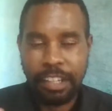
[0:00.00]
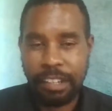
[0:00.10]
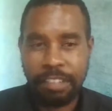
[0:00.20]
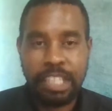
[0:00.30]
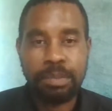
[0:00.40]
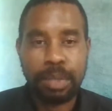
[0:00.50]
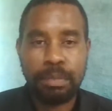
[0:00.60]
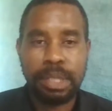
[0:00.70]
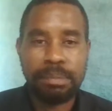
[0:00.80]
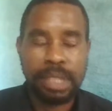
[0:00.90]
final
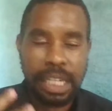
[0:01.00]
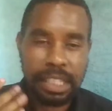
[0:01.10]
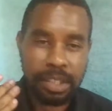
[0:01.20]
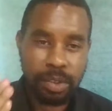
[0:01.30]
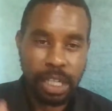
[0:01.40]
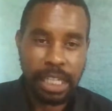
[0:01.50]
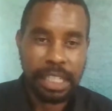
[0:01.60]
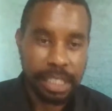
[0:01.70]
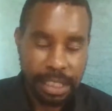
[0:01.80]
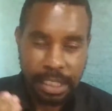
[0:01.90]
problem that you
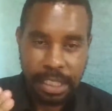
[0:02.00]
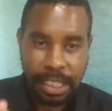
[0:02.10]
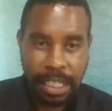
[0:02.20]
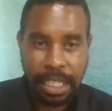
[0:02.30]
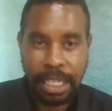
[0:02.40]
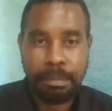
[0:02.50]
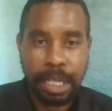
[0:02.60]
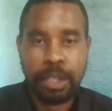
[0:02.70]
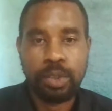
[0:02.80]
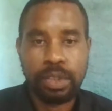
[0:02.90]
can come
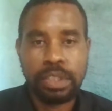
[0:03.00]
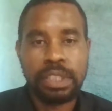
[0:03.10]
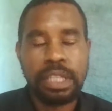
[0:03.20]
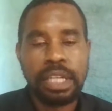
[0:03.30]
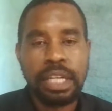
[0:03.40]
across.